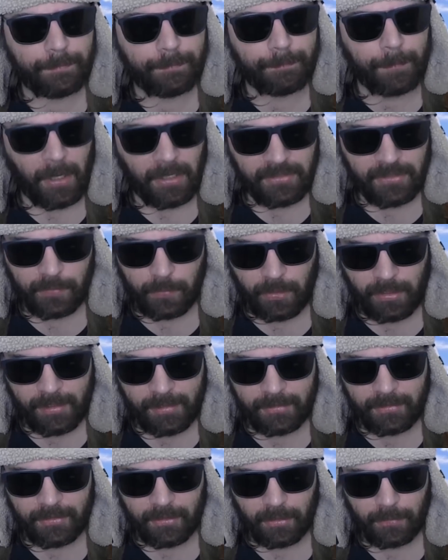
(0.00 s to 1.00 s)

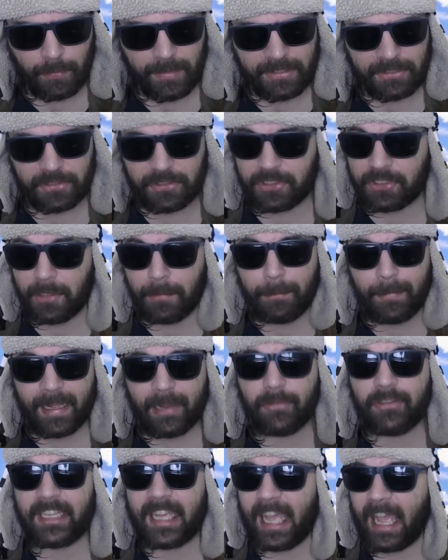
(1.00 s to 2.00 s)
buzzwords on which to
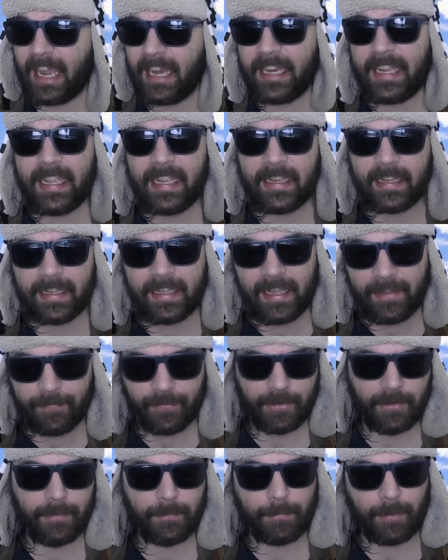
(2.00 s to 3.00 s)
mount any
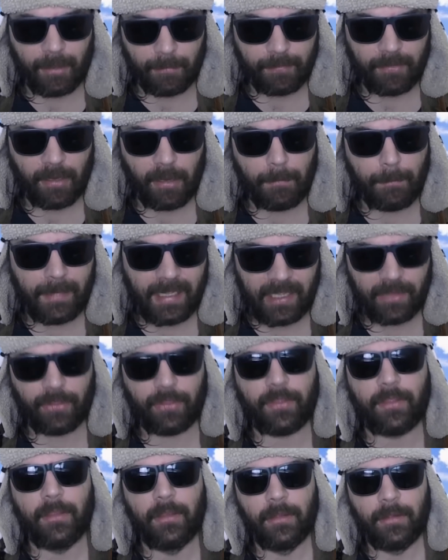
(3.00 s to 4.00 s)
given popular
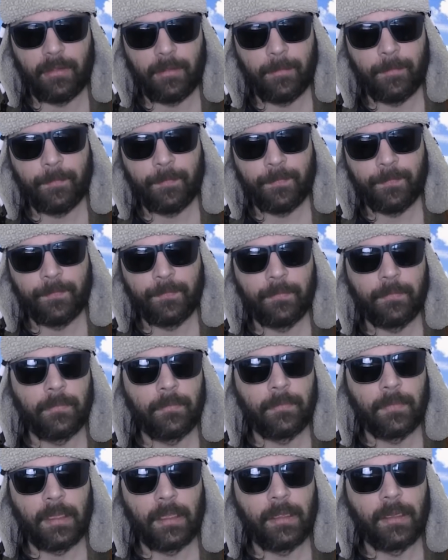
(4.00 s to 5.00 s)
myth.
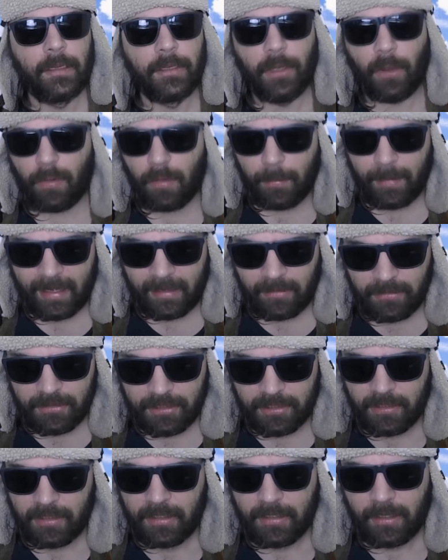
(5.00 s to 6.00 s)
No amount
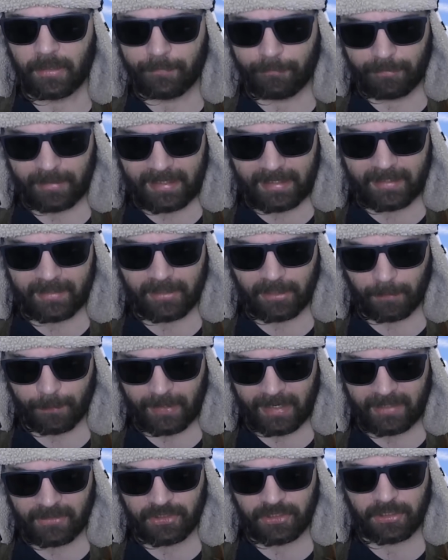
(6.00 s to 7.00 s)
of reading
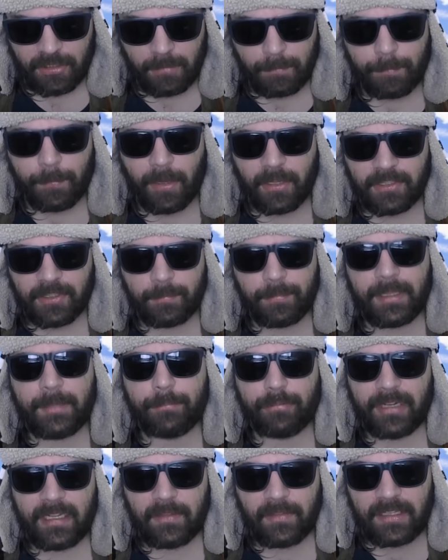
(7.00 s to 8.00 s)
comprehension can possibly
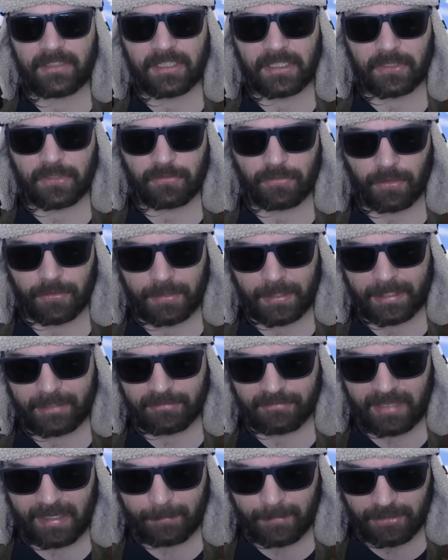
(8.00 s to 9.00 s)
bring these extraordinary
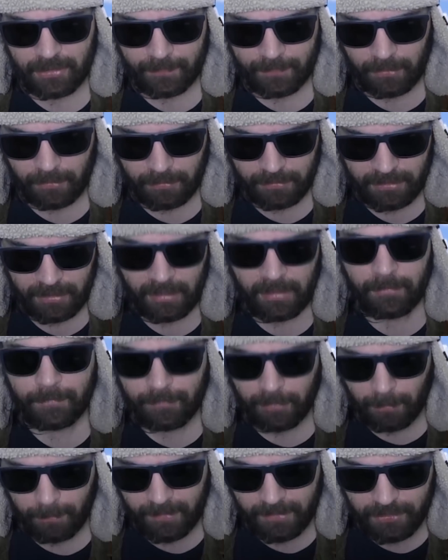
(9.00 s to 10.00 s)
statements of yours
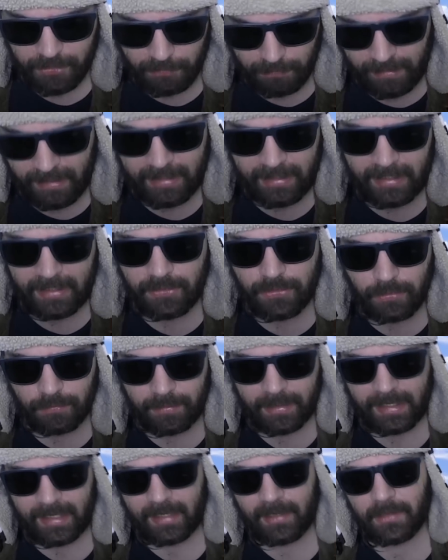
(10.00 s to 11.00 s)
from the screen into
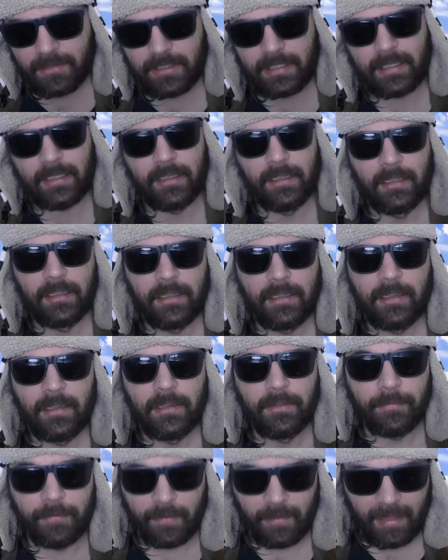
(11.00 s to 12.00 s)
reality.
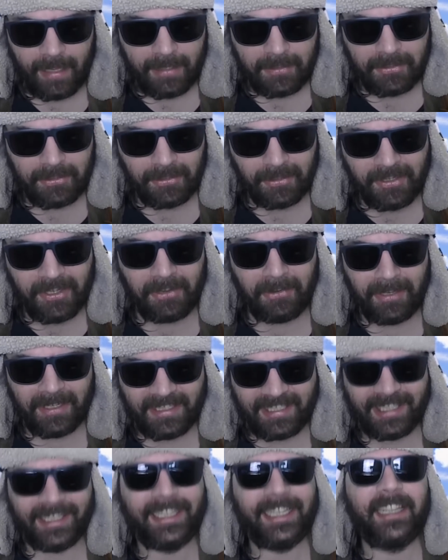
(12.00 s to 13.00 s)
For that, you're going
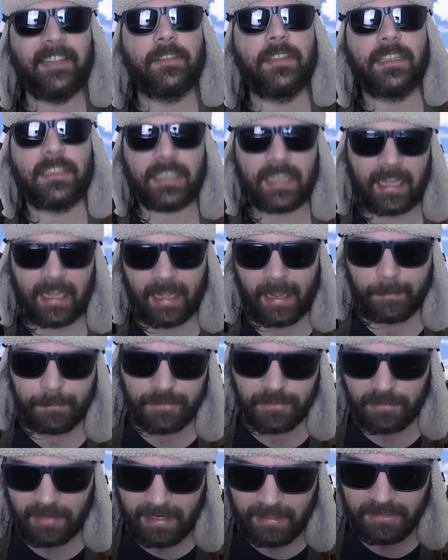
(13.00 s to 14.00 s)
to need this
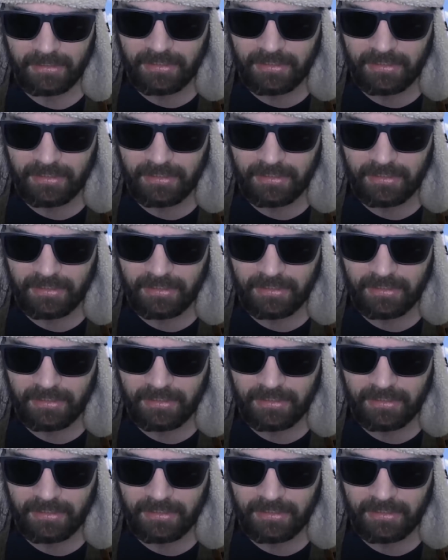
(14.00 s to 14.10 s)
abstract